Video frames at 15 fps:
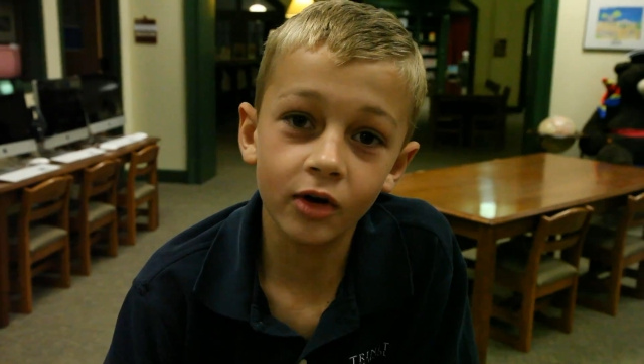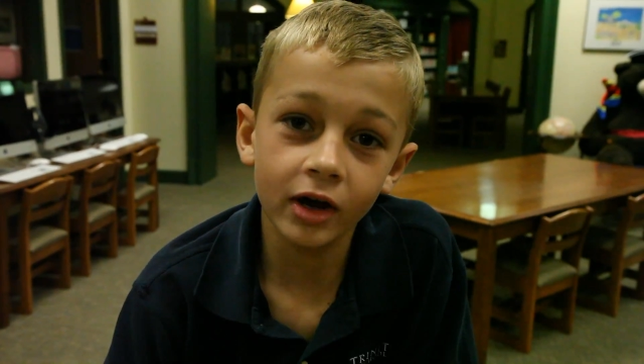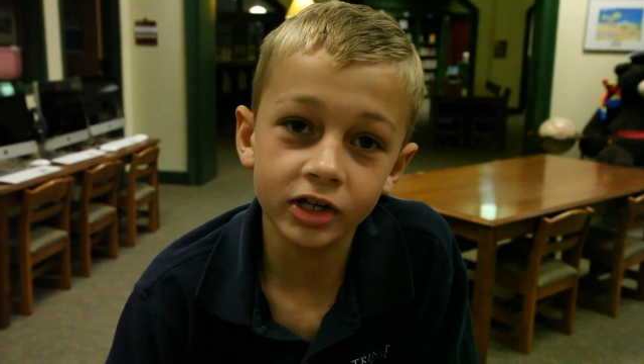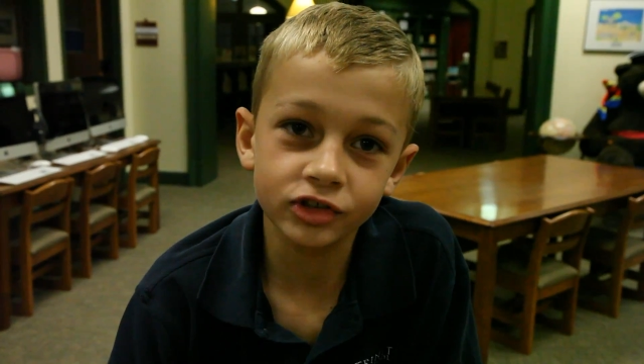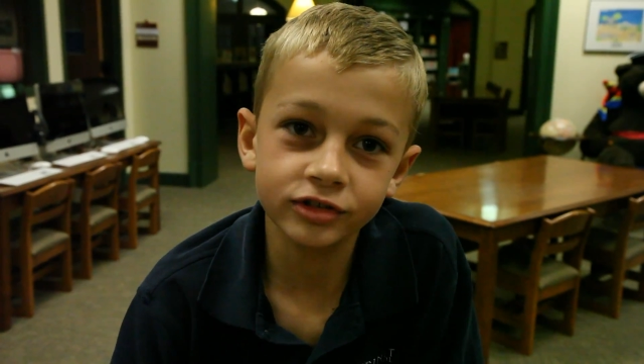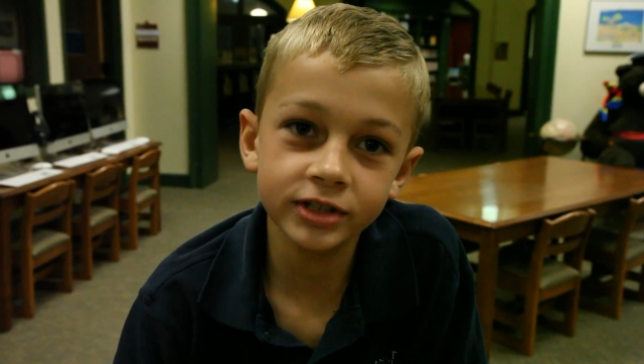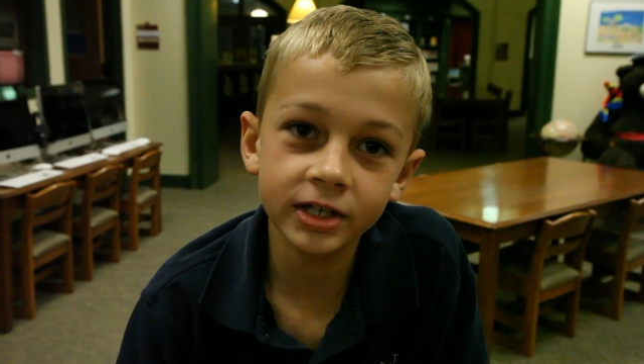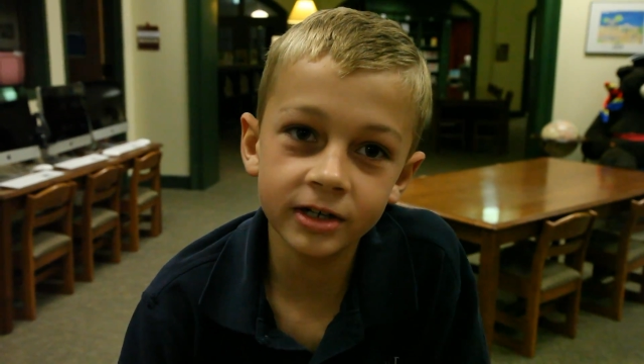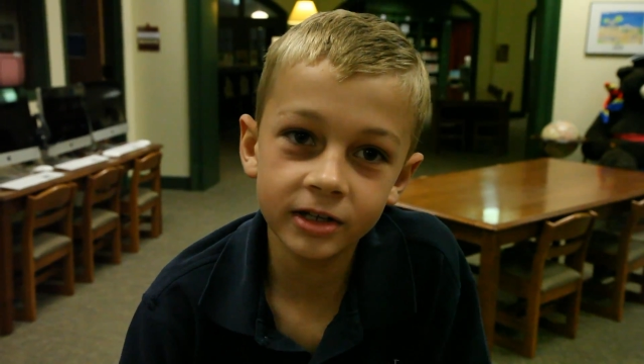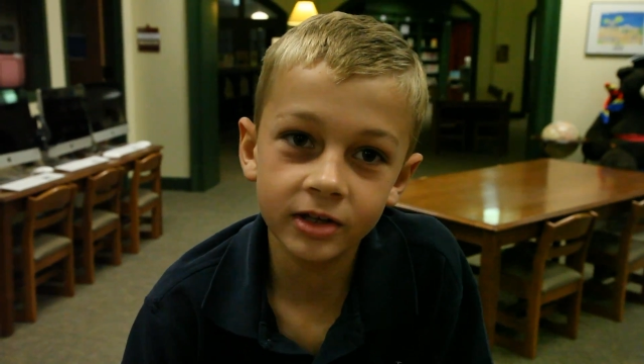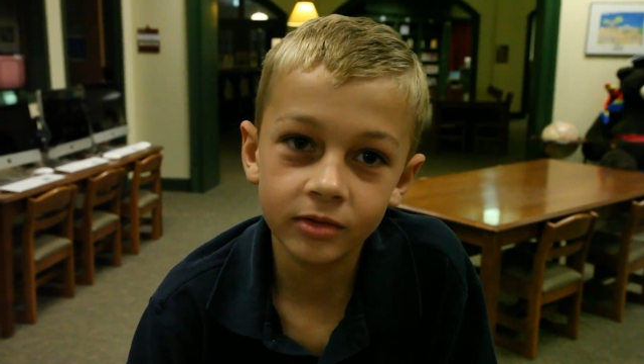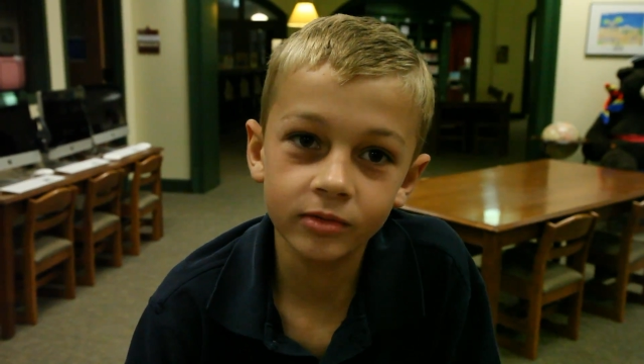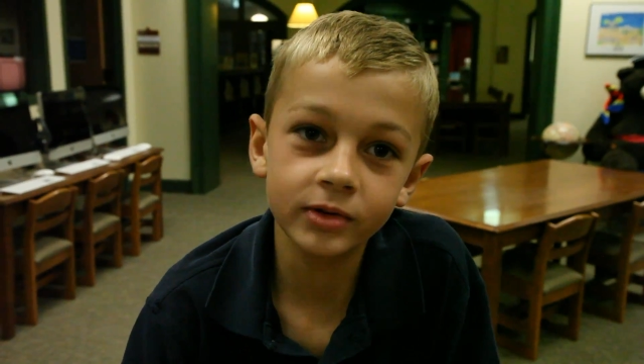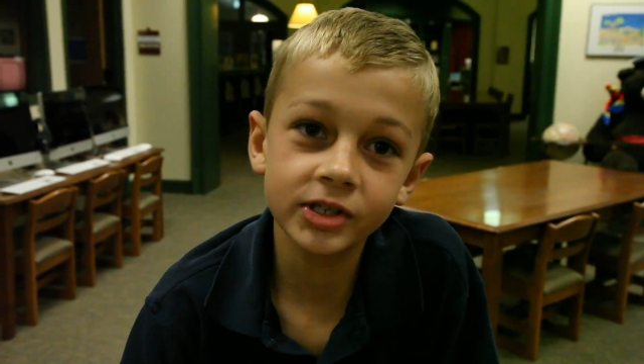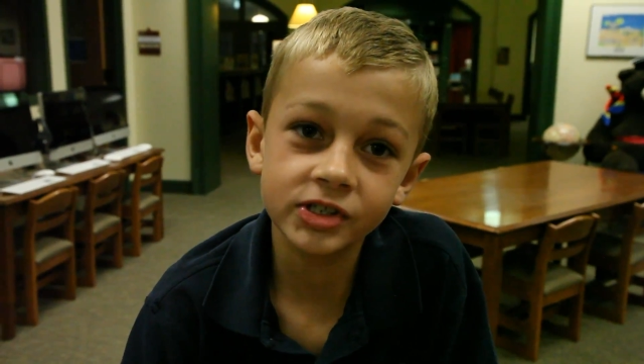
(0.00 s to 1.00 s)
at
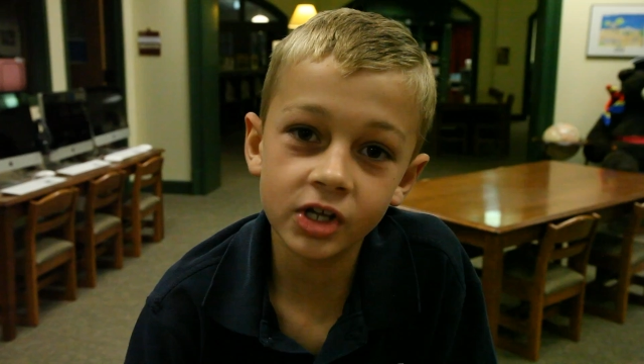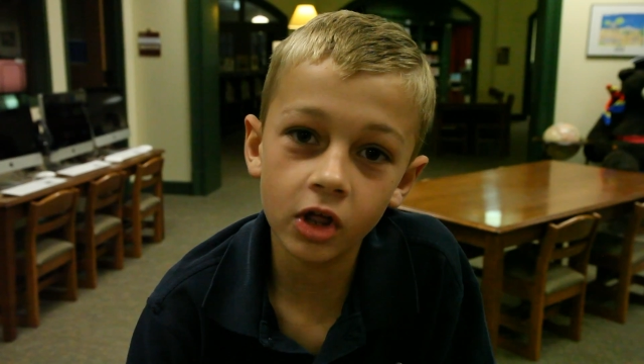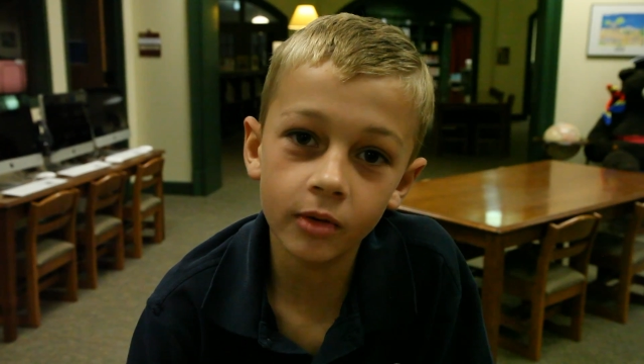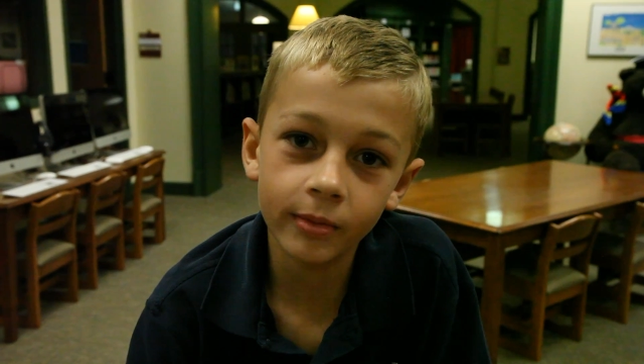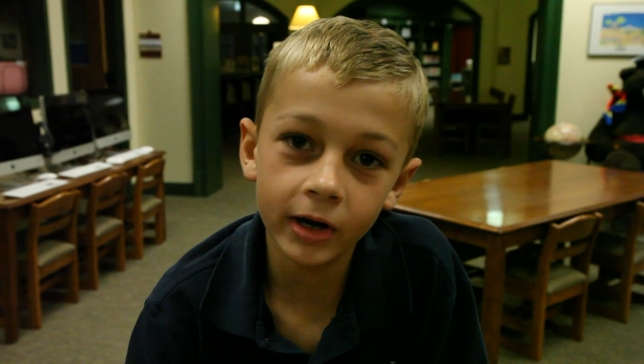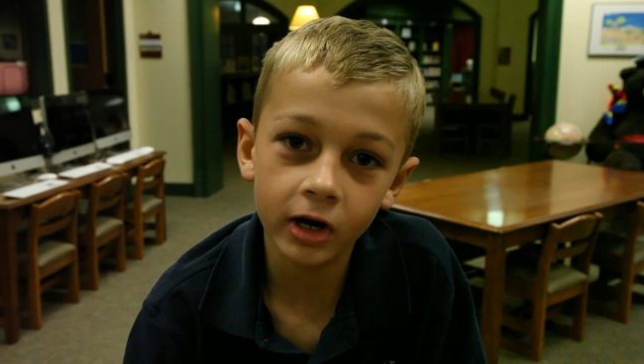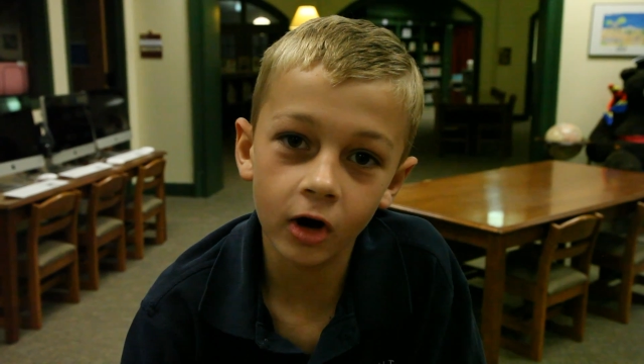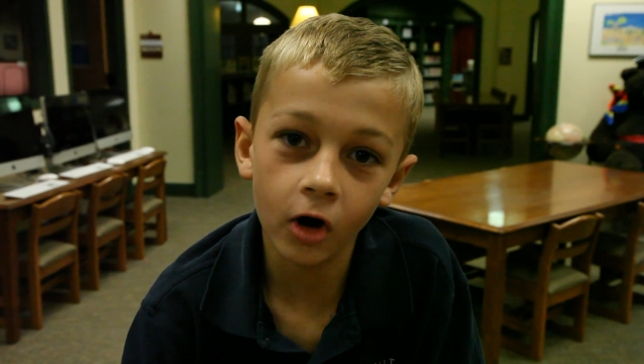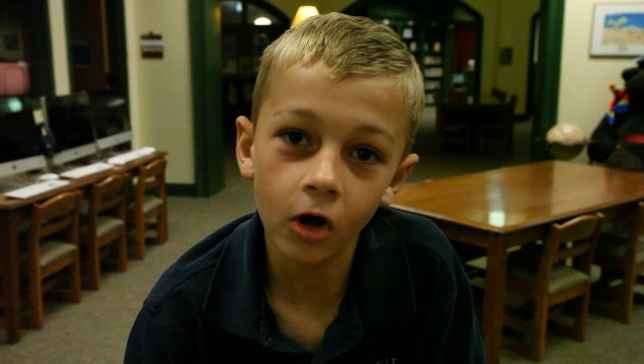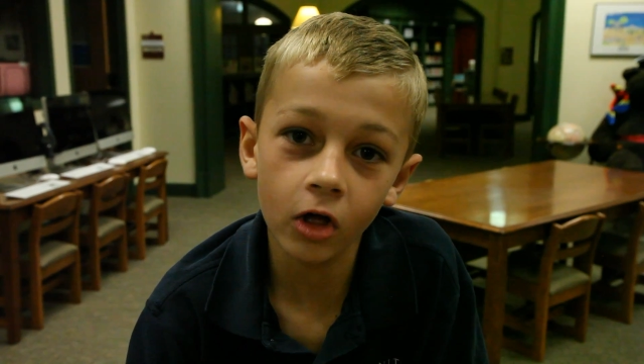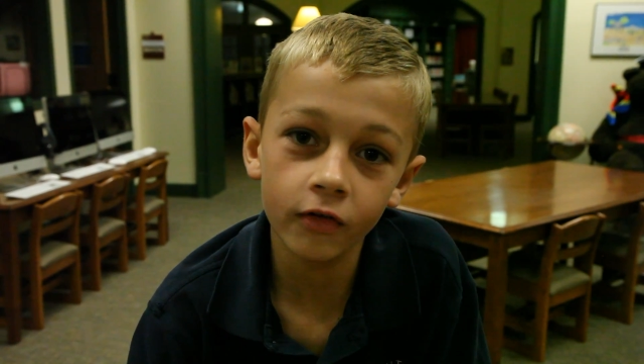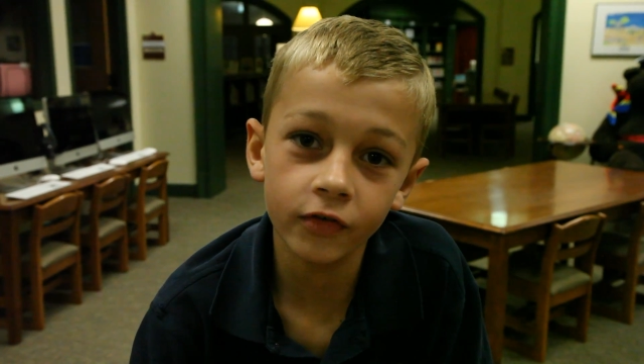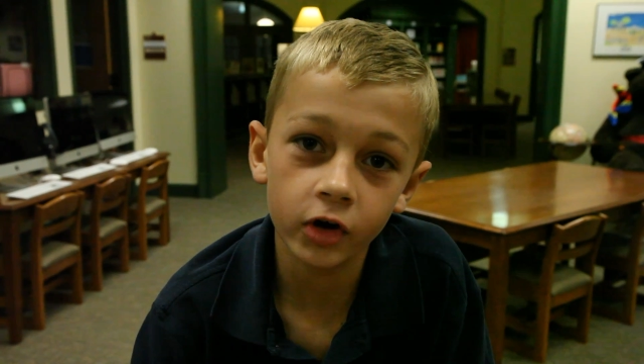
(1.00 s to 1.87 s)
Trinity, we celebrate all